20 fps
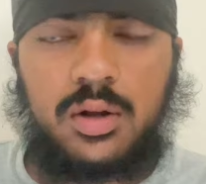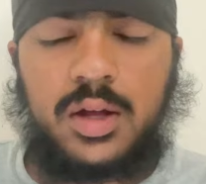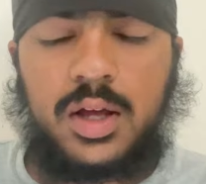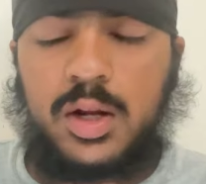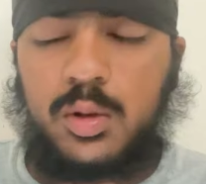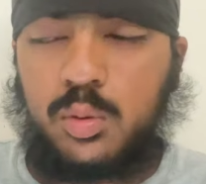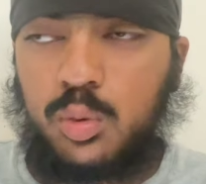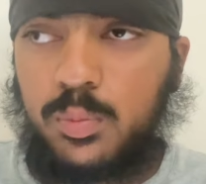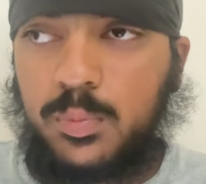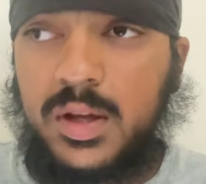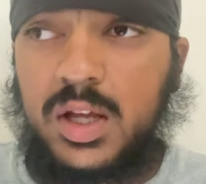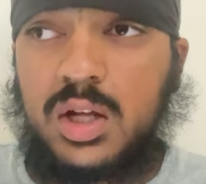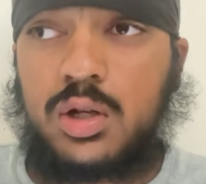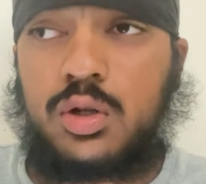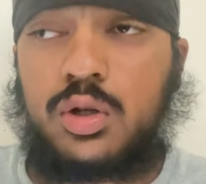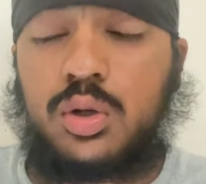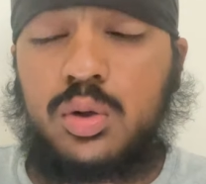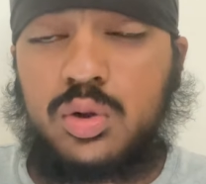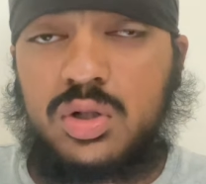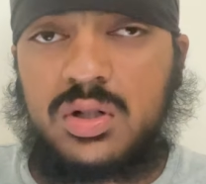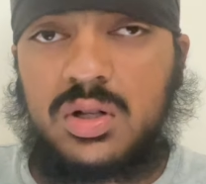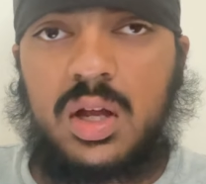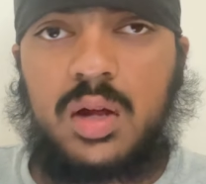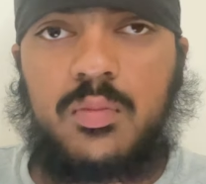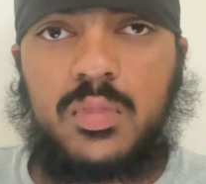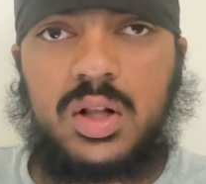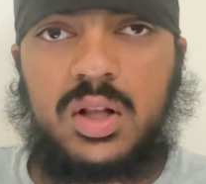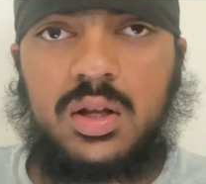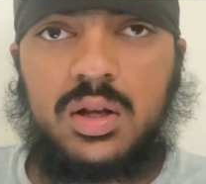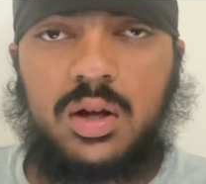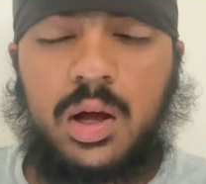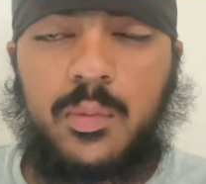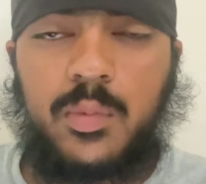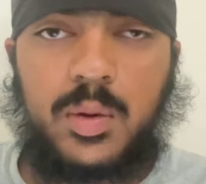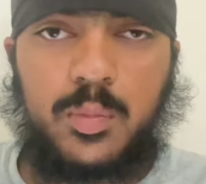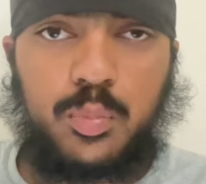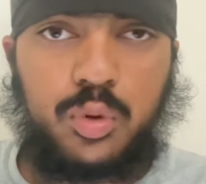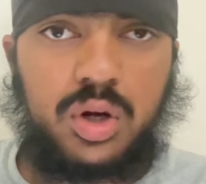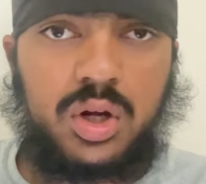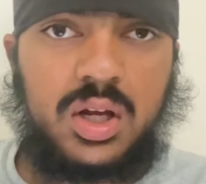And it would be a huge statement deal. I
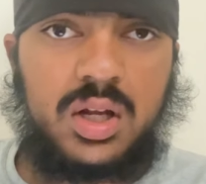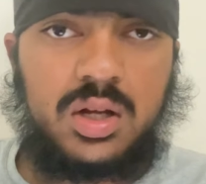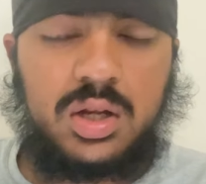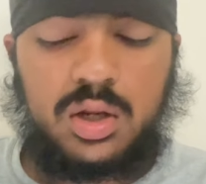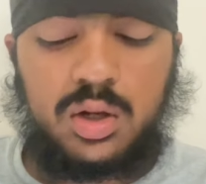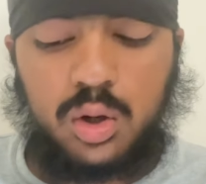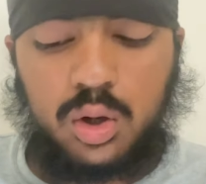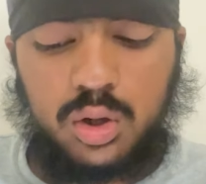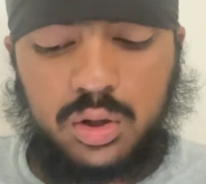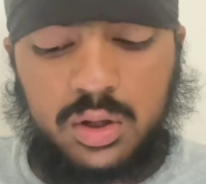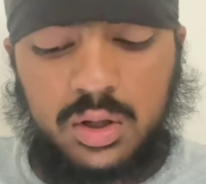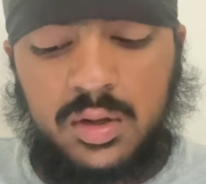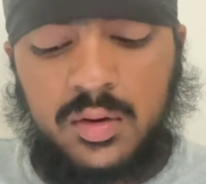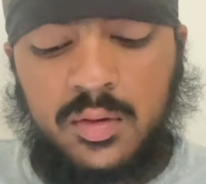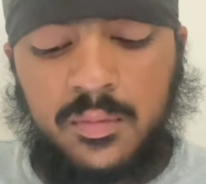mean, bringing De Jong